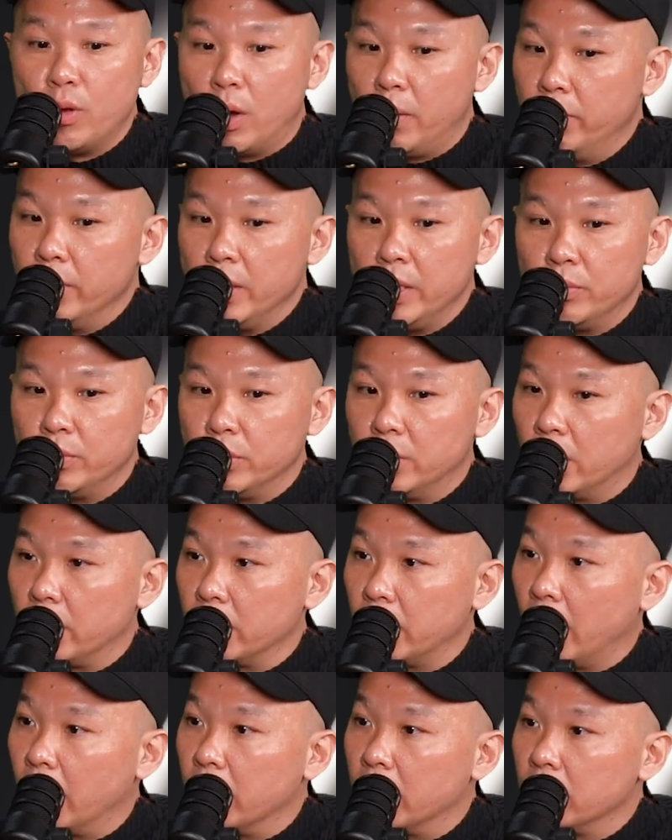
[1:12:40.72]
normally would not
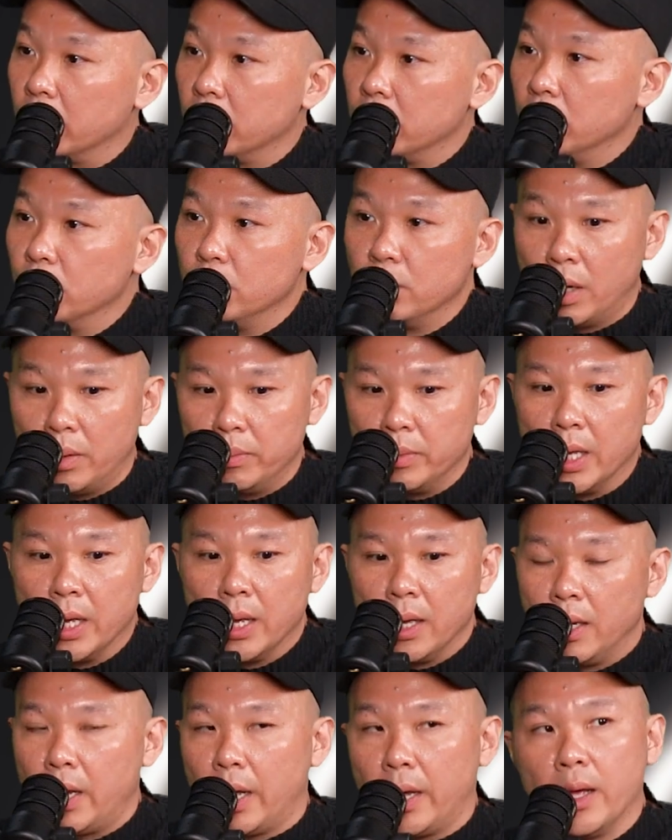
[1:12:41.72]
get.
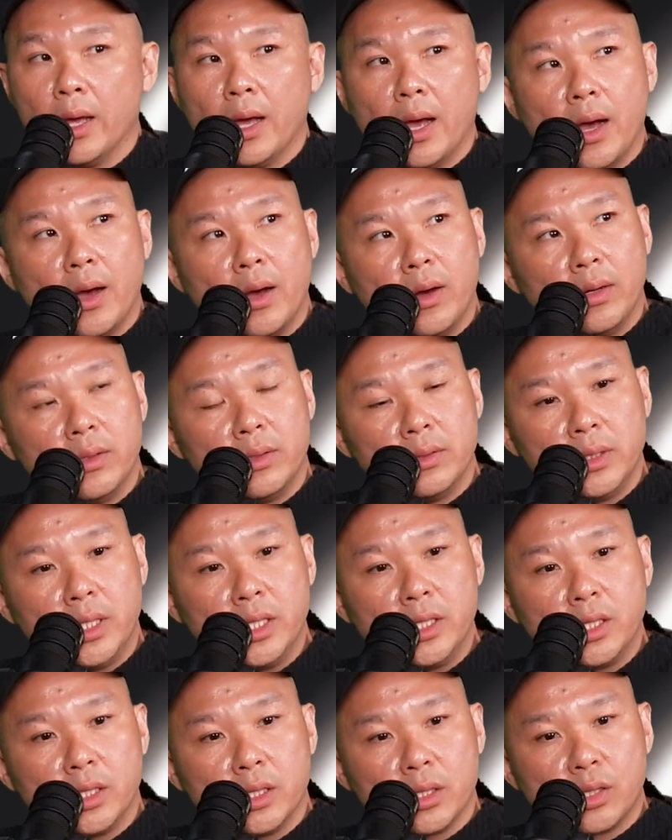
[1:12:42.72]
Like
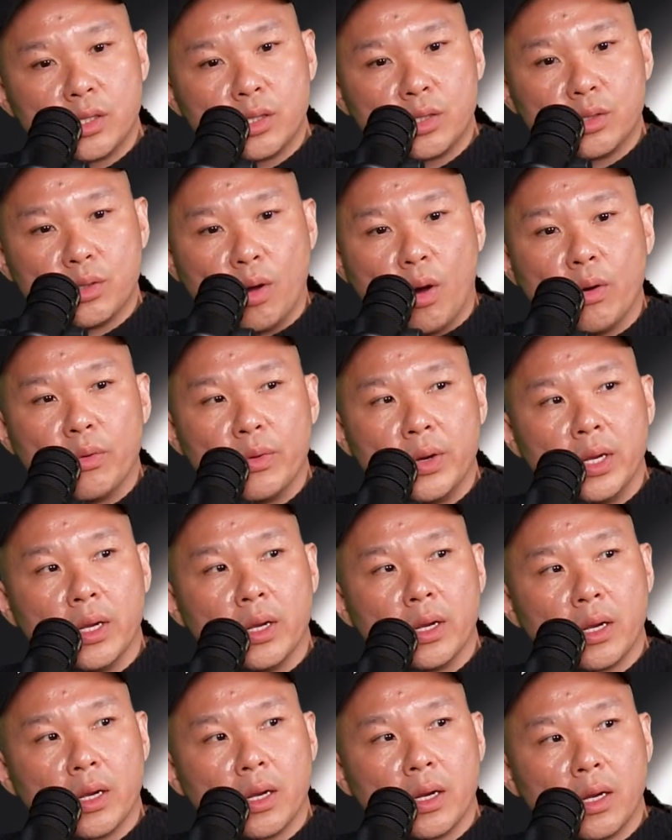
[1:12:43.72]
this
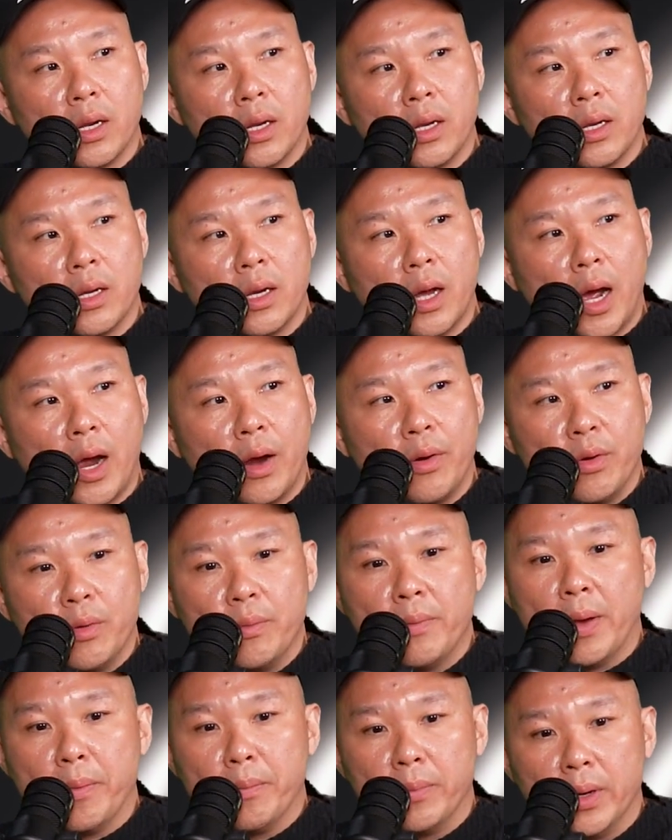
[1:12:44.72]
story, I
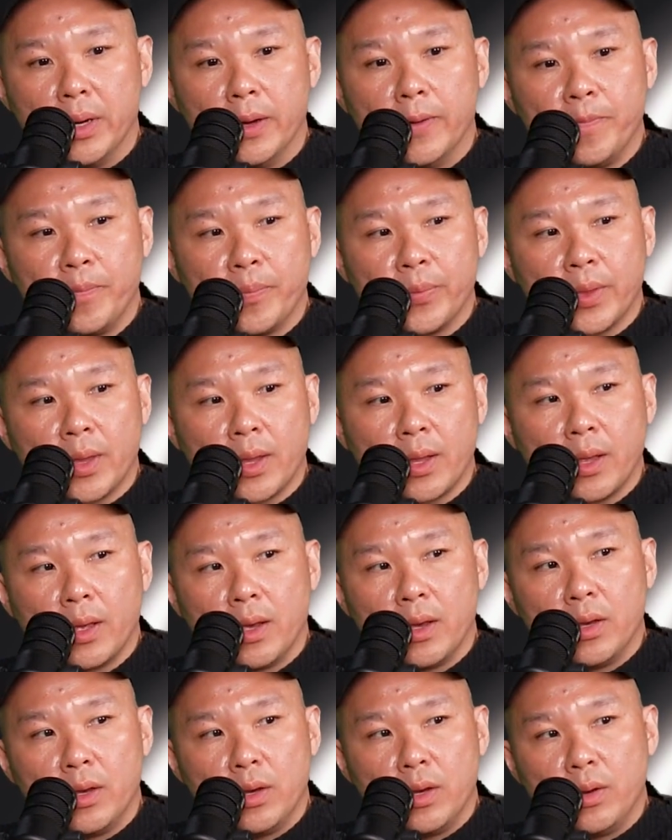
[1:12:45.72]
remember,
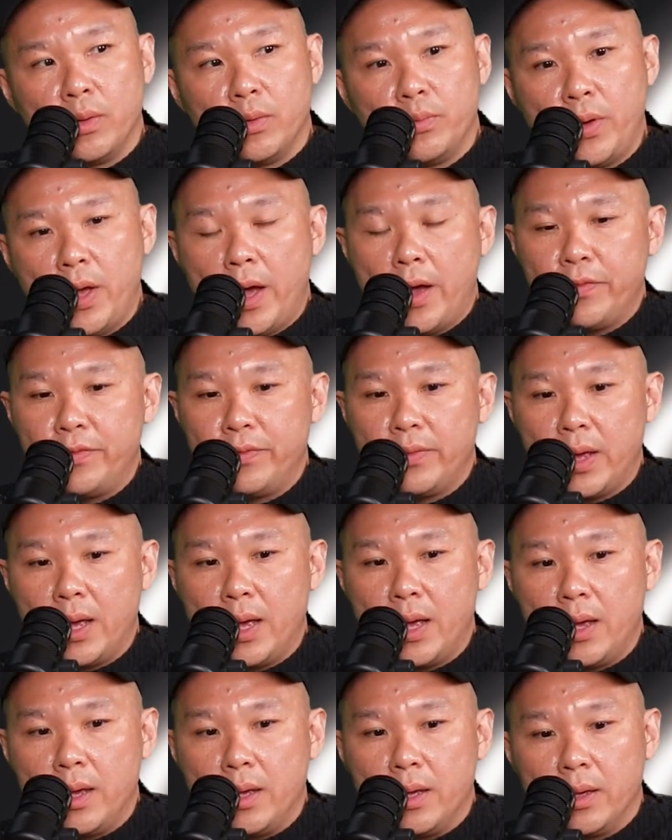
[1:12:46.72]
we have
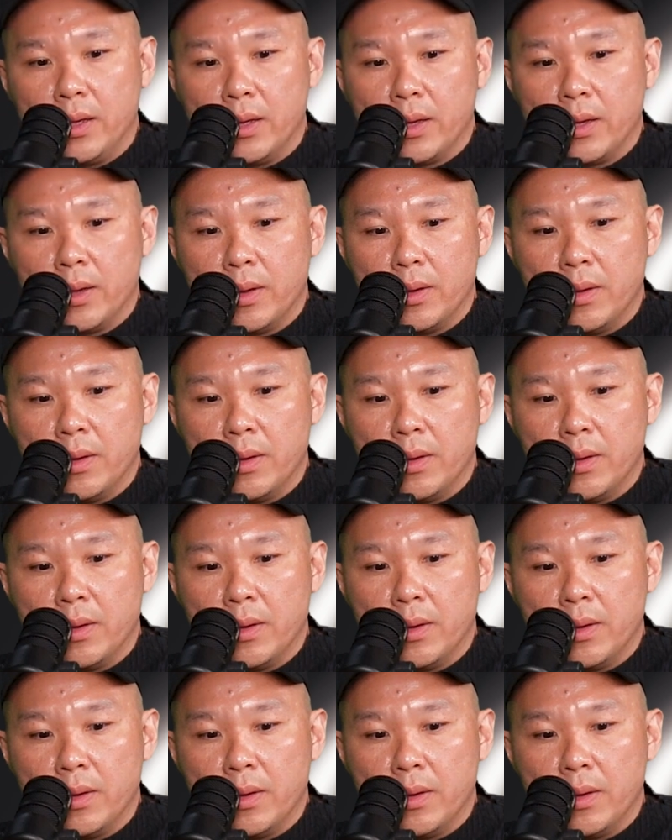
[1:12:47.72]
a